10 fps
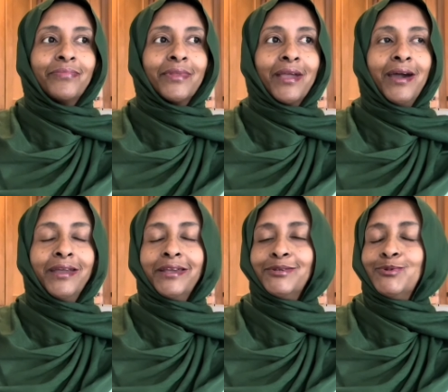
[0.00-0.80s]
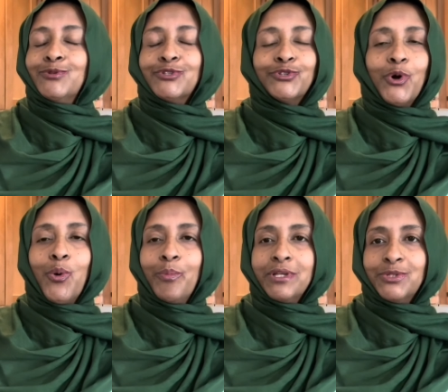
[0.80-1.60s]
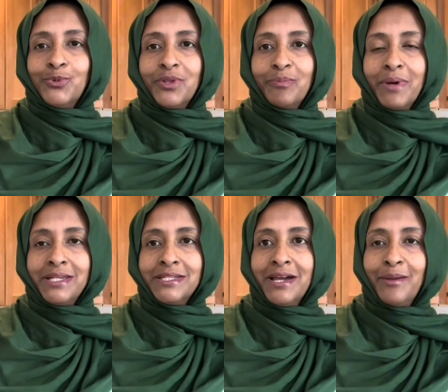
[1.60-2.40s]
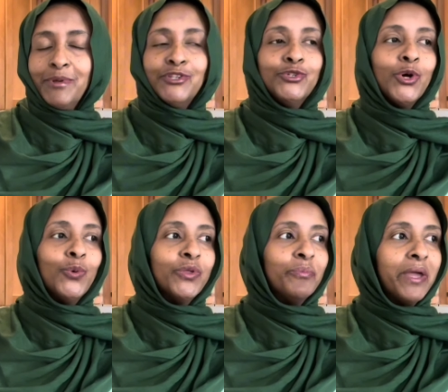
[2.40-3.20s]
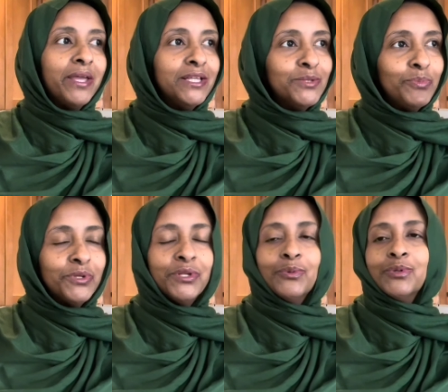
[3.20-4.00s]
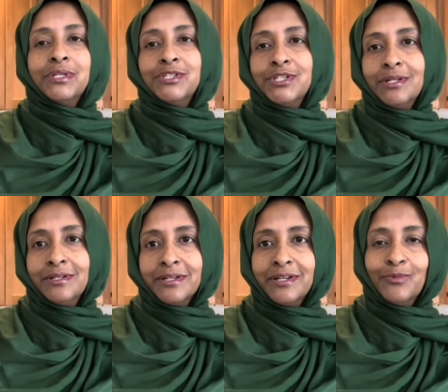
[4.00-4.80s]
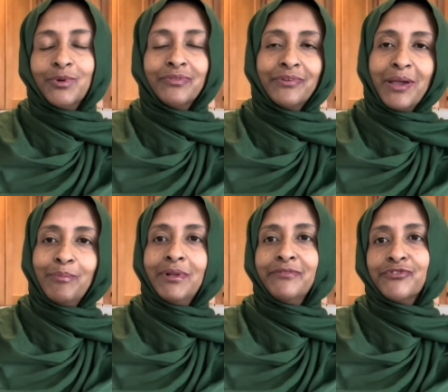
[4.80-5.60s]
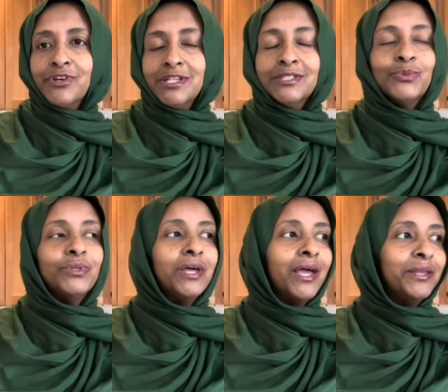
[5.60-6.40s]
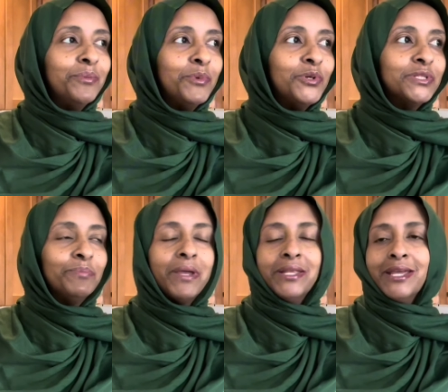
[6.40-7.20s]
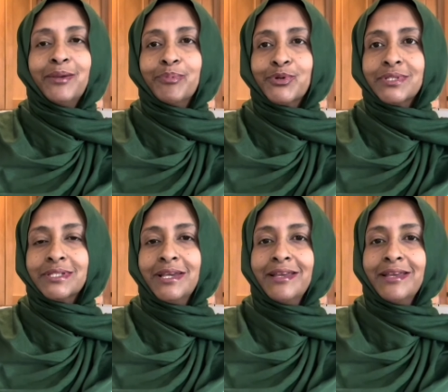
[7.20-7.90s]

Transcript: I can do so much with my time, enjoy it with my husband, with the children, with family, friends, with the animals, my neighbors.